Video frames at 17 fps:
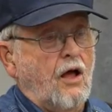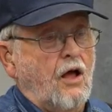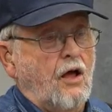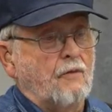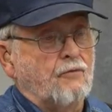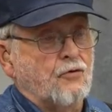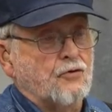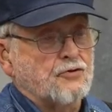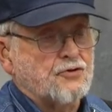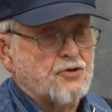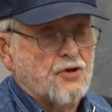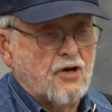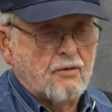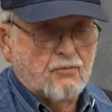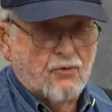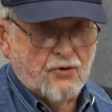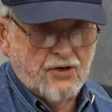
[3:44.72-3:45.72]
And for
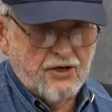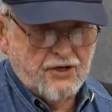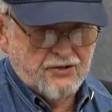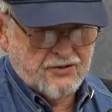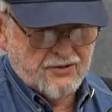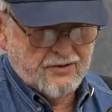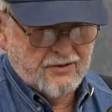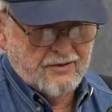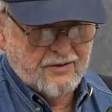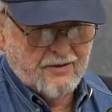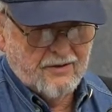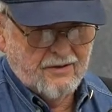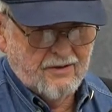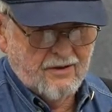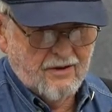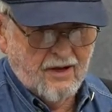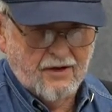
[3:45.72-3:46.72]
some reason,
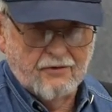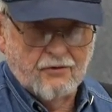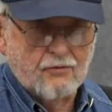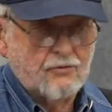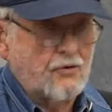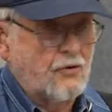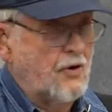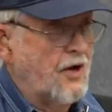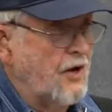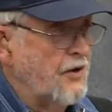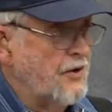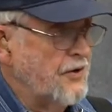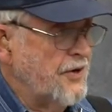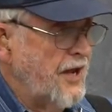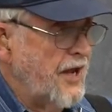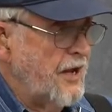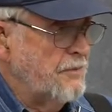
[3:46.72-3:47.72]
I don't know how
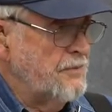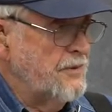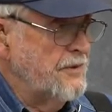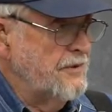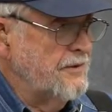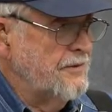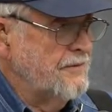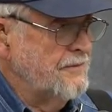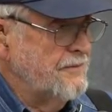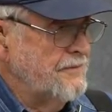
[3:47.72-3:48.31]
it happened,